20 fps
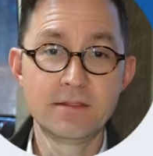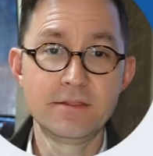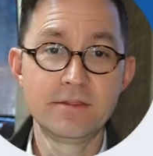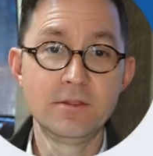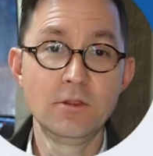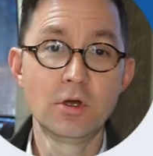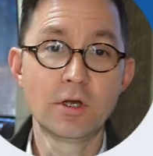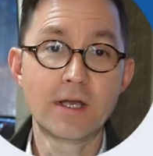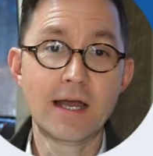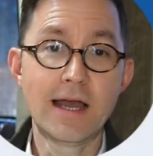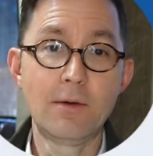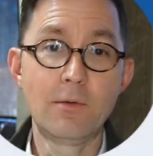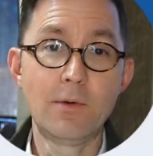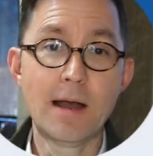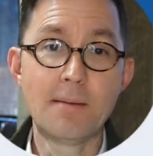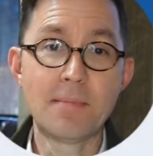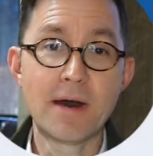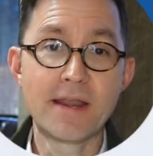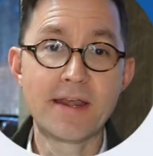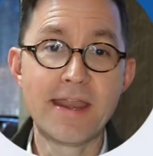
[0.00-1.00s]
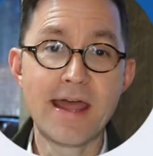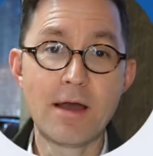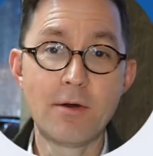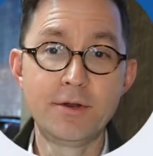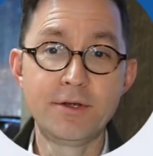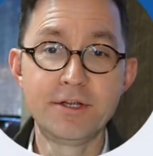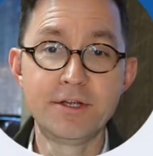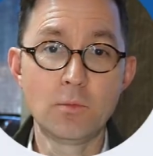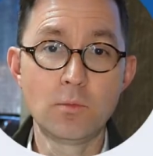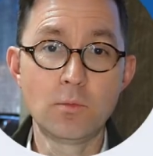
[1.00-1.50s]
Look, I, am on now a
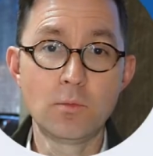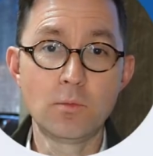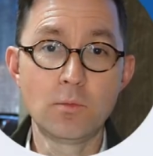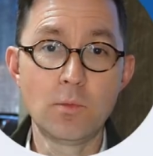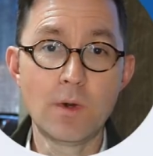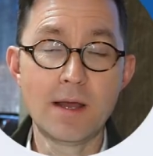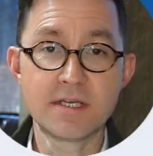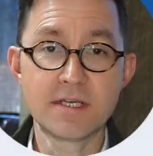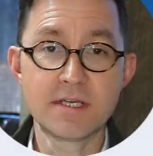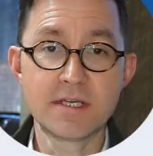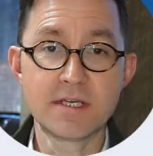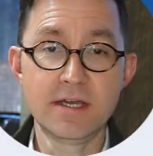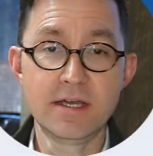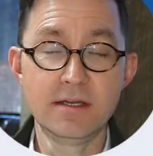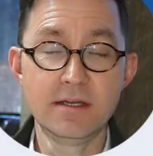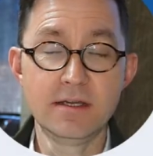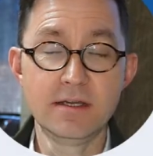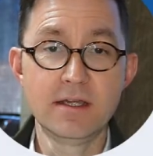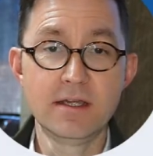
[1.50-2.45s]
different website.